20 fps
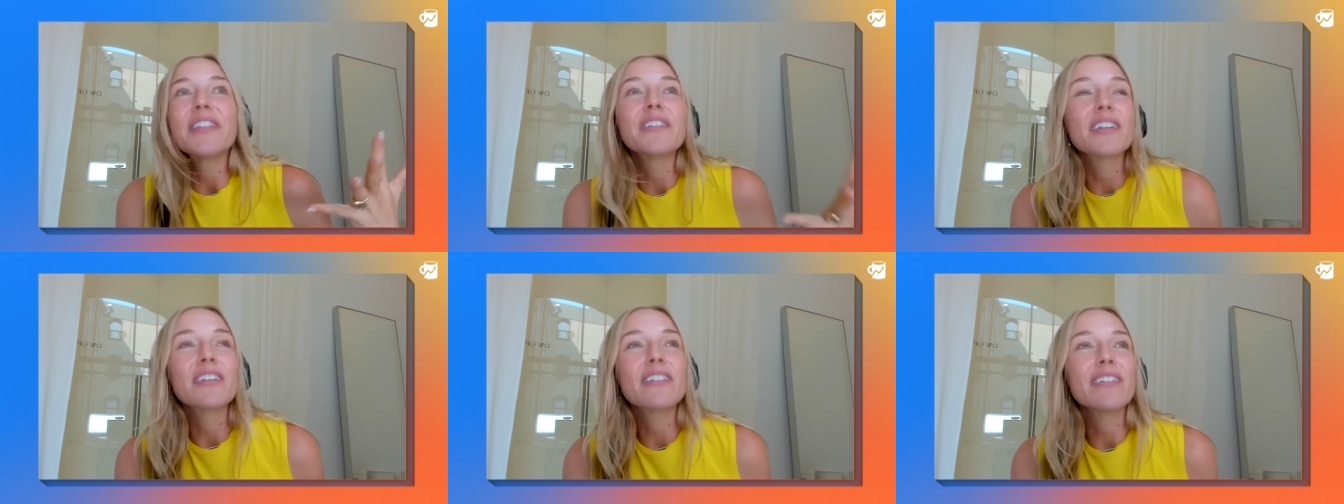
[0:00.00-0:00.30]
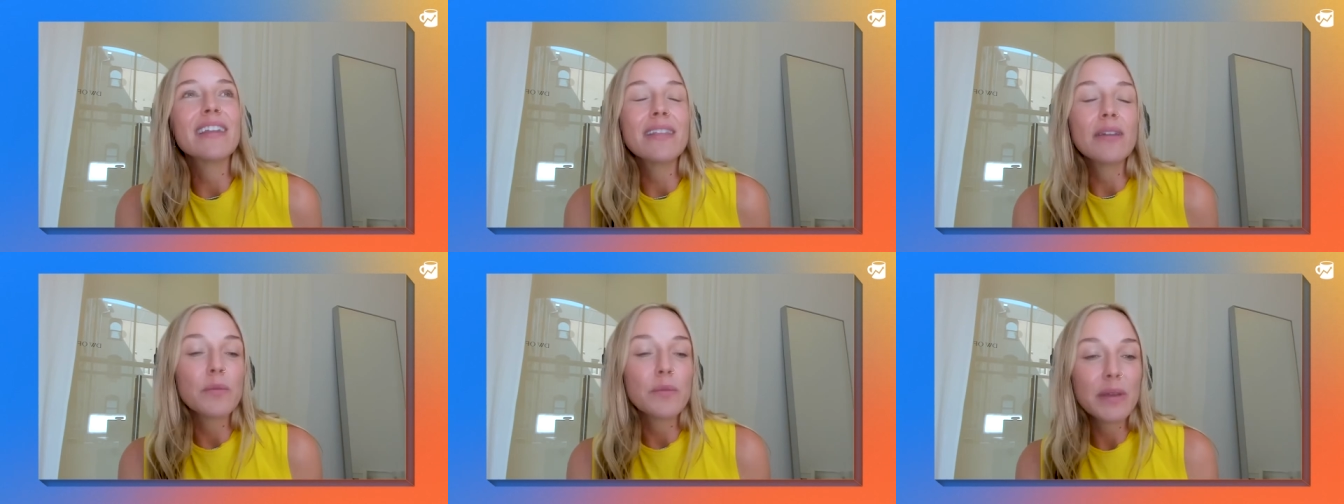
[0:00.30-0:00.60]

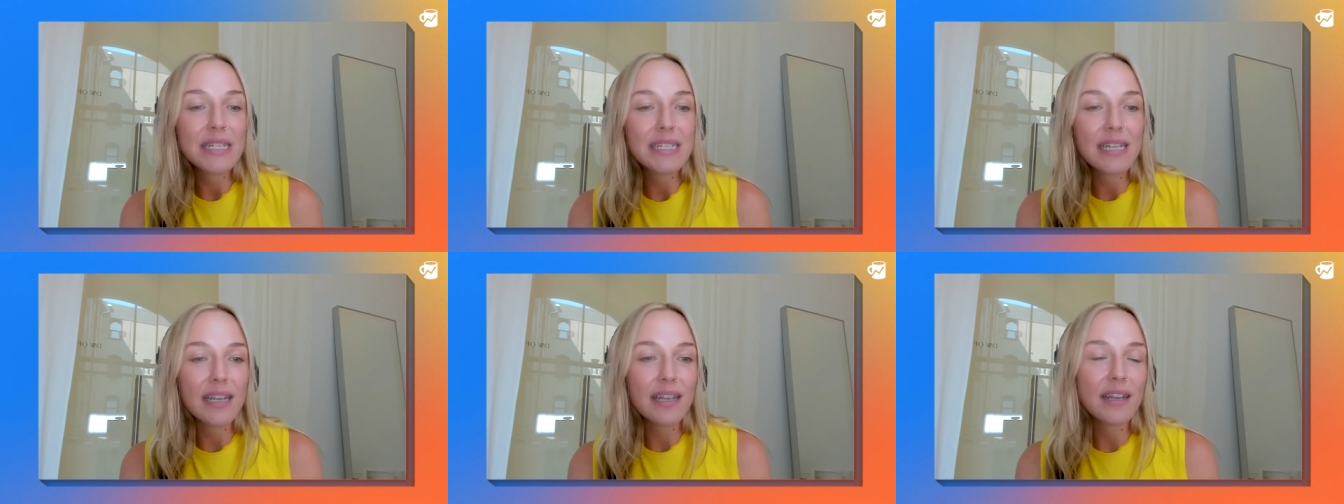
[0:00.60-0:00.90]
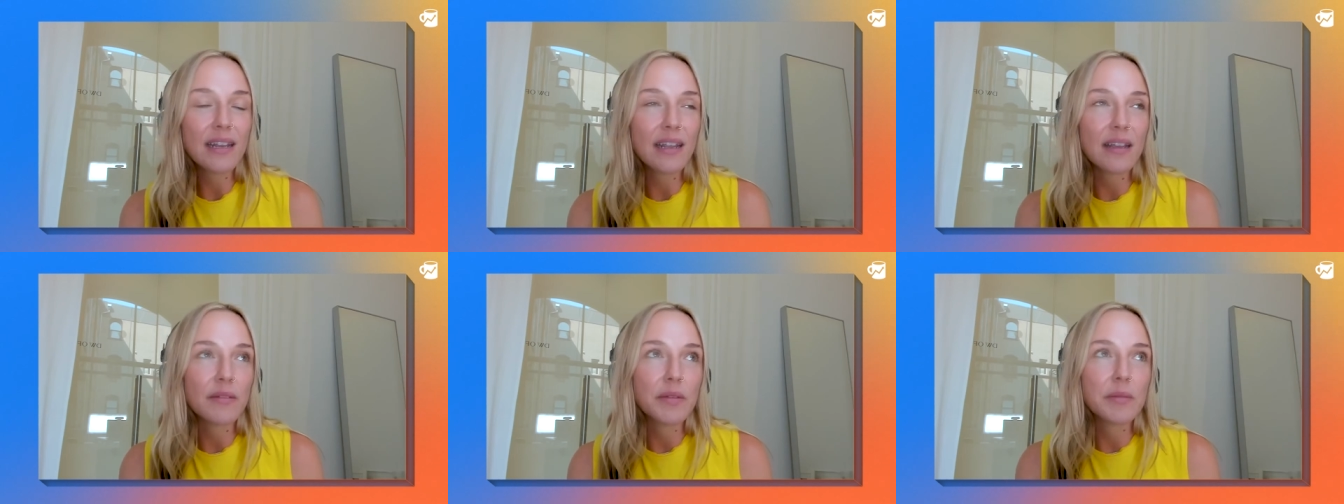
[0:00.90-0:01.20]
degree that we did,
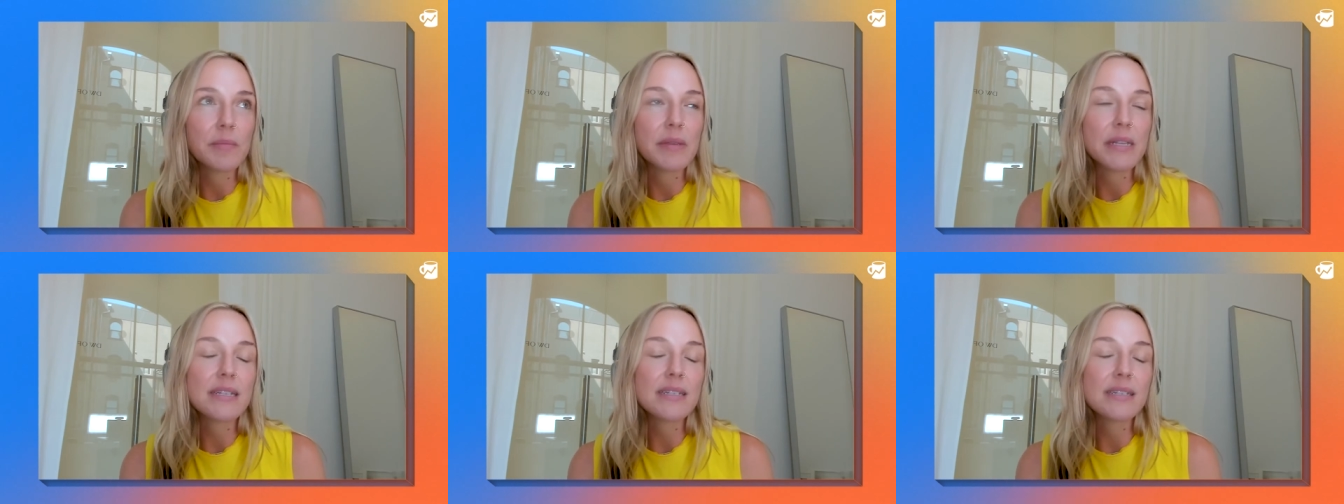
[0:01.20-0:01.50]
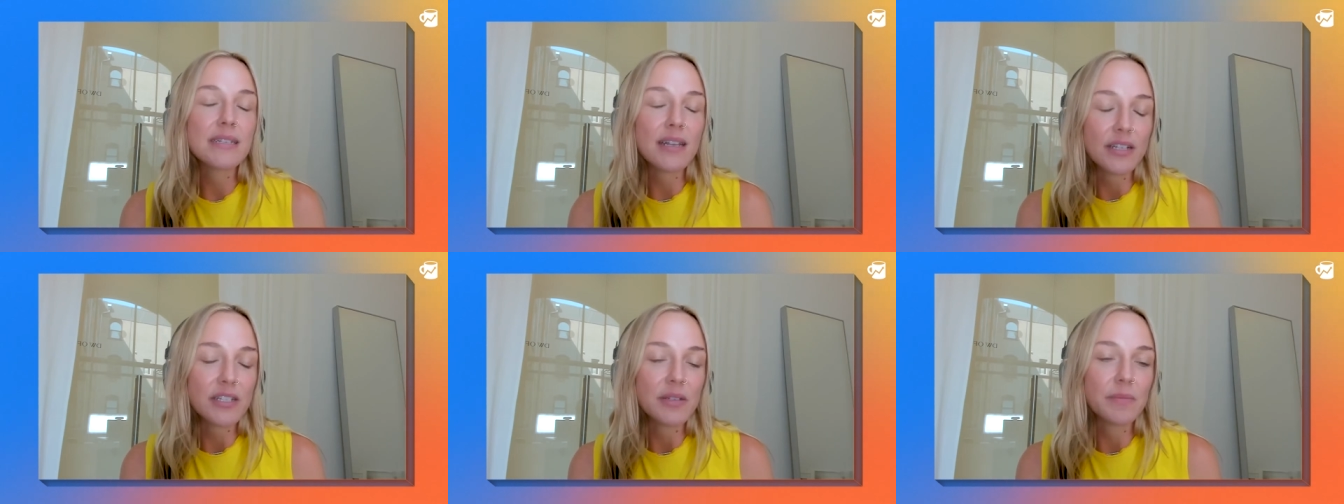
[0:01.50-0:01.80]
it would be
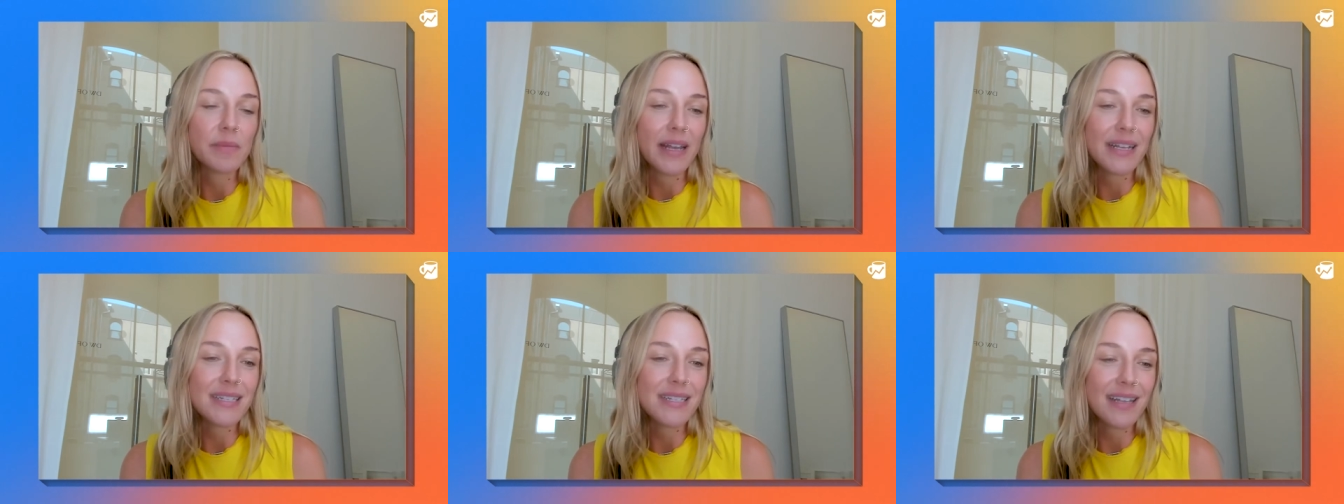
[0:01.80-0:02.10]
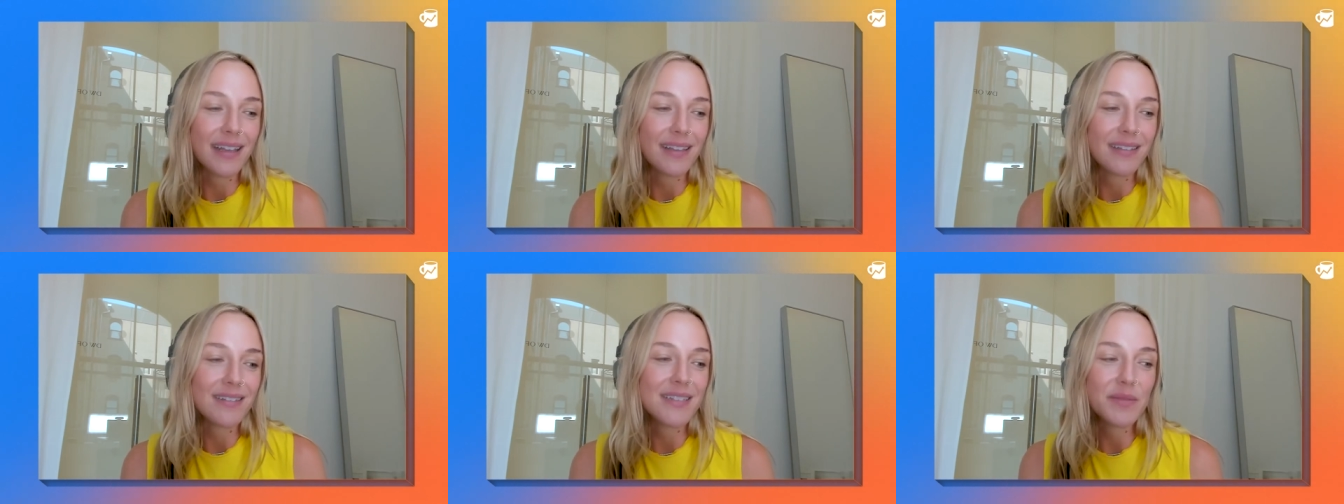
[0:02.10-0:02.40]
such a
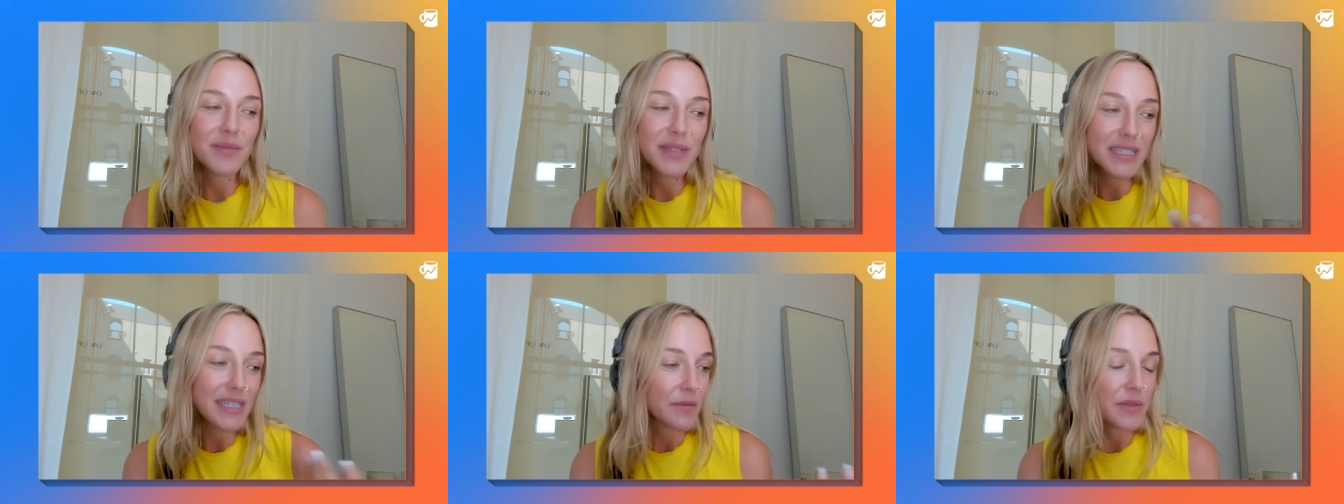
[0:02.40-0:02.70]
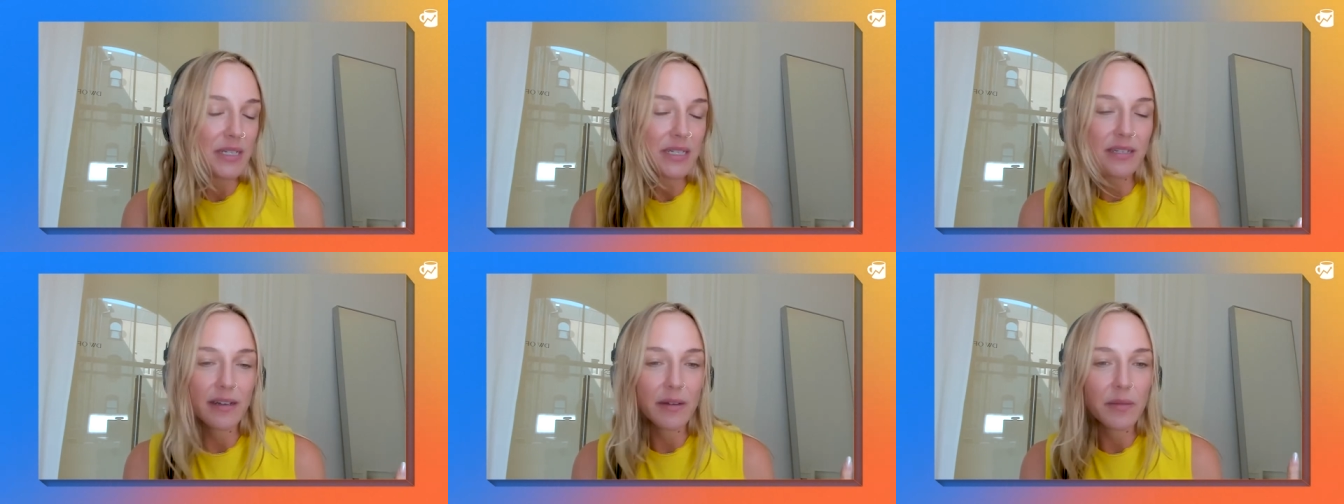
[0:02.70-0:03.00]
blessing. So we did. We
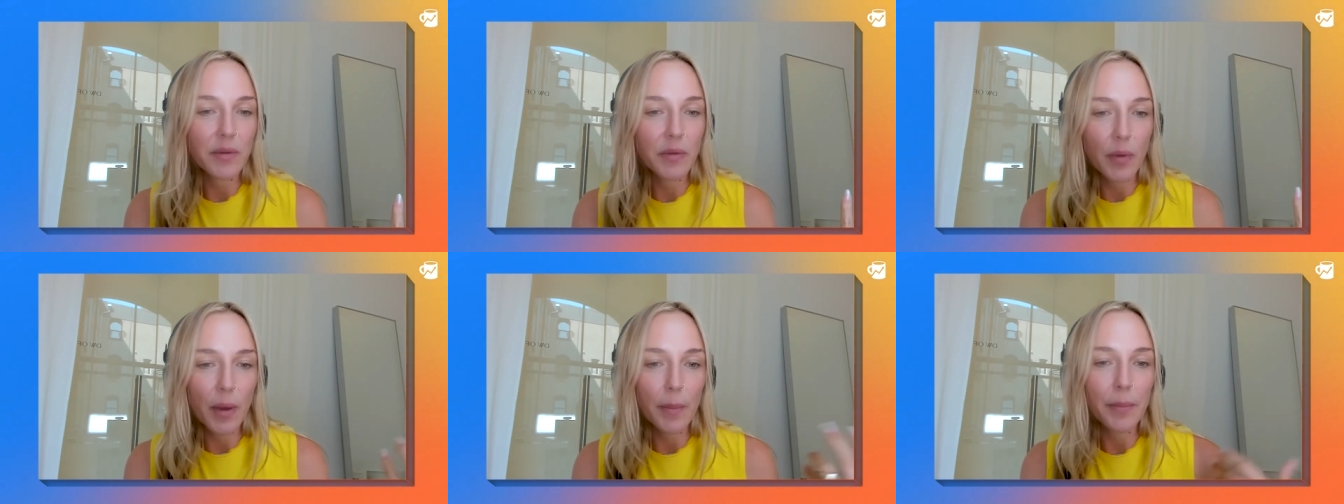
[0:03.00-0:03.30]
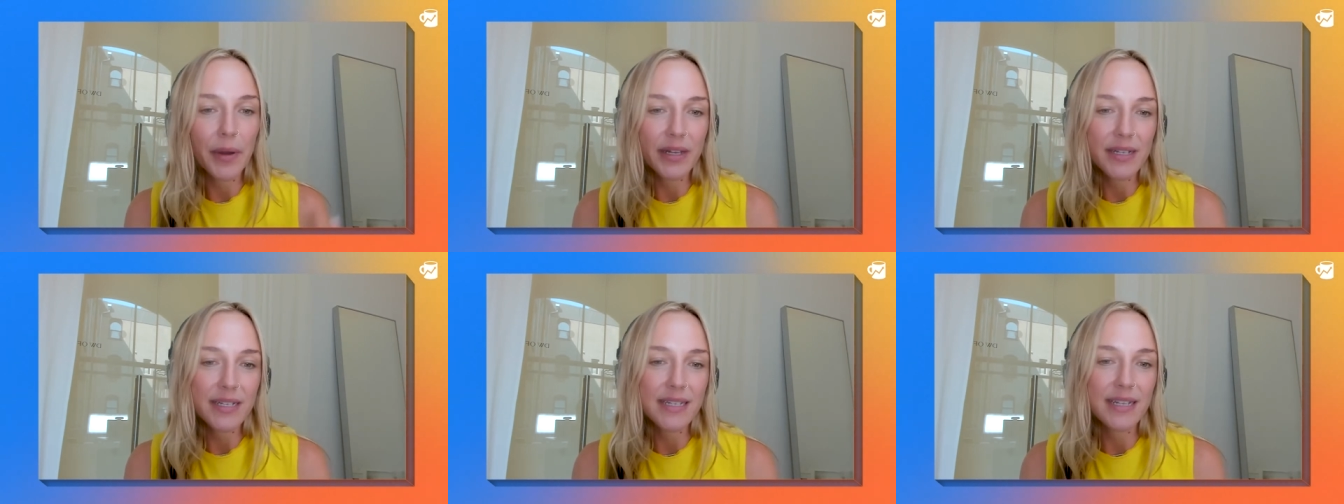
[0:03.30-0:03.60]
started with one
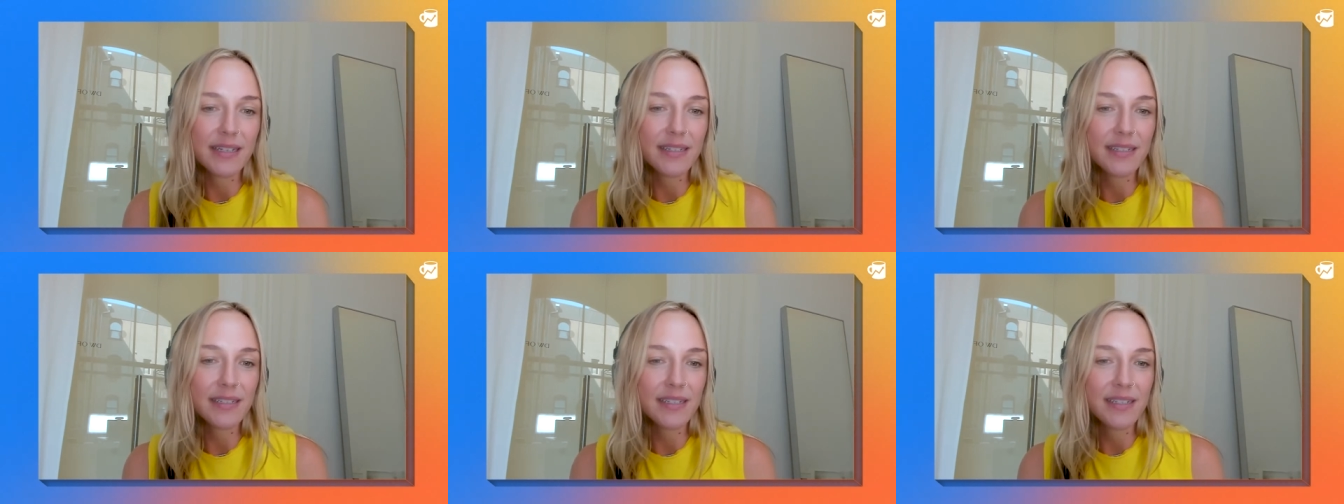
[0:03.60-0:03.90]
person.